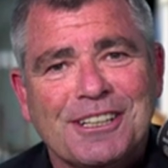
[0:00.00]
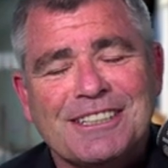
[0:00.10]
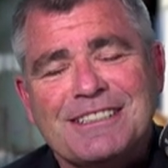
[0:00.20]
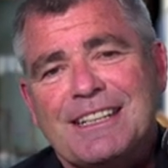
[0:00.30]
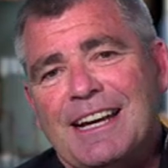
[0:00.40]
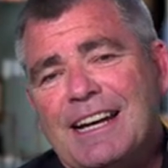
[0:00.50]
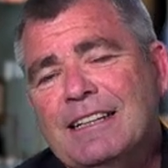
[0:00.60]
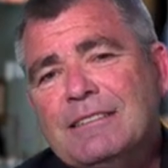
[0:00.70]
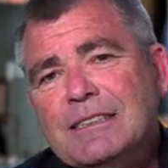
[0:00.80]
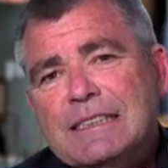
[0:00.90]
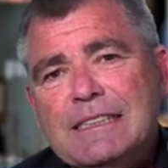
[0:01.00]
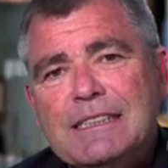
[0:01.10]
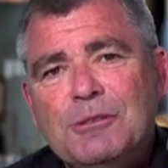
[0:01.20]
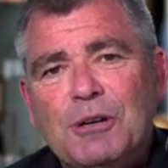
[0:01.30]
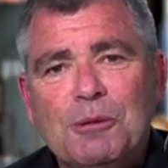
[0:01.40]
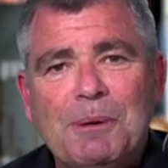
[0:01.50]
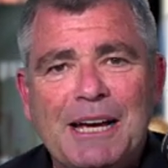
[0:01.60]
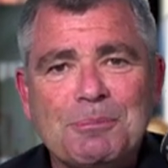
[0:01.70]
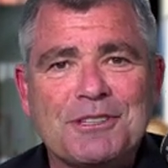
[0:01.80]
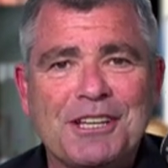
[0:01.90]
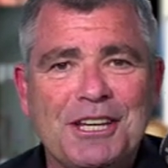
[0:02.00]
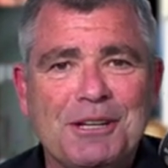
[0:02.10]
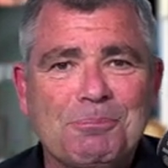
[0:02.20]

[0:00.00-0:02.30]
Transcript: that, uh, well, perhaps the